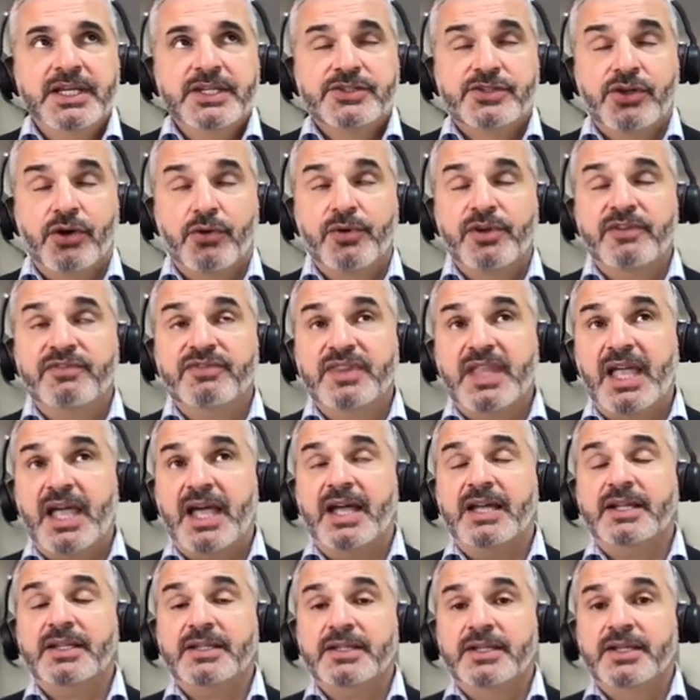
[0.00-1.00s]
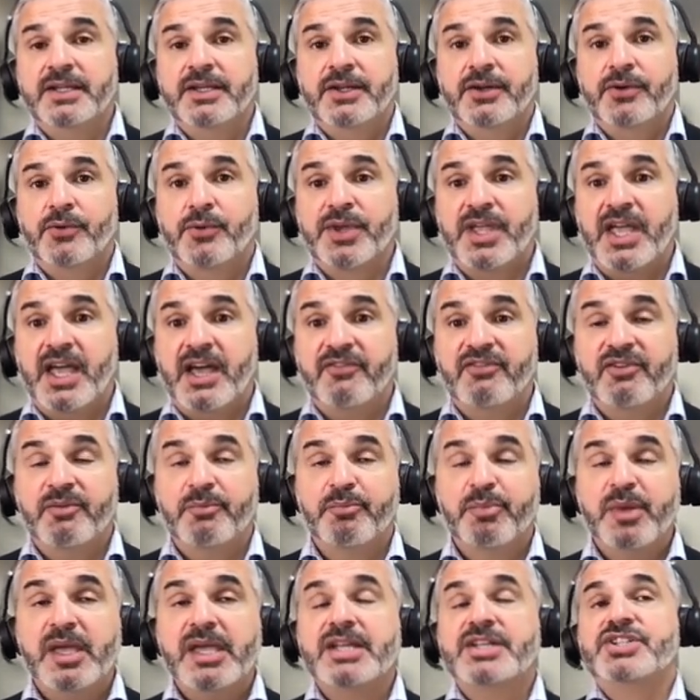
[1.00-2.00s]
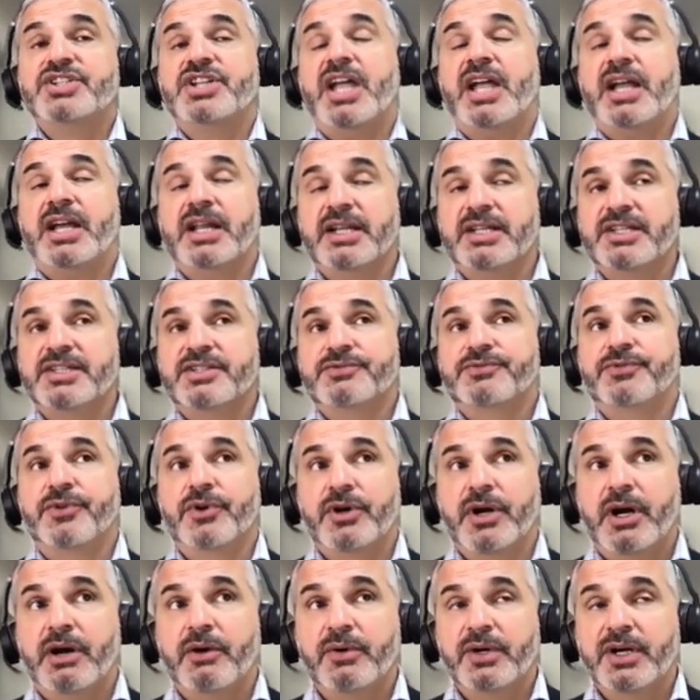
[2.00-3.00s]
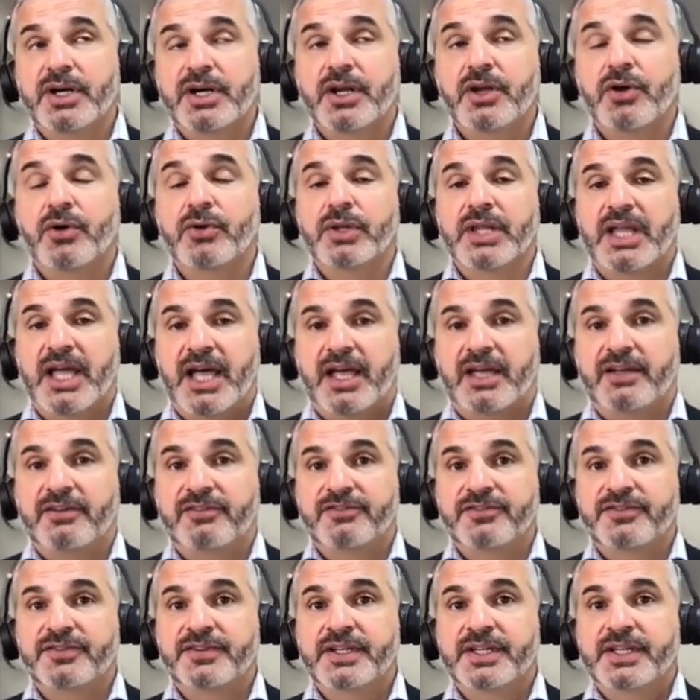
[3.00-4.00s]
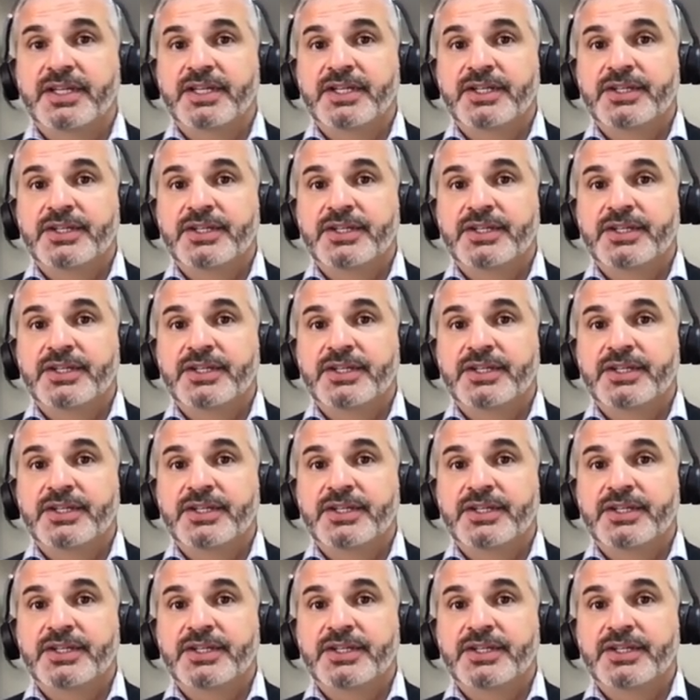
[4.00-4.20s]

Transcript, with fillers: So with that, we have a big checklist for our go live.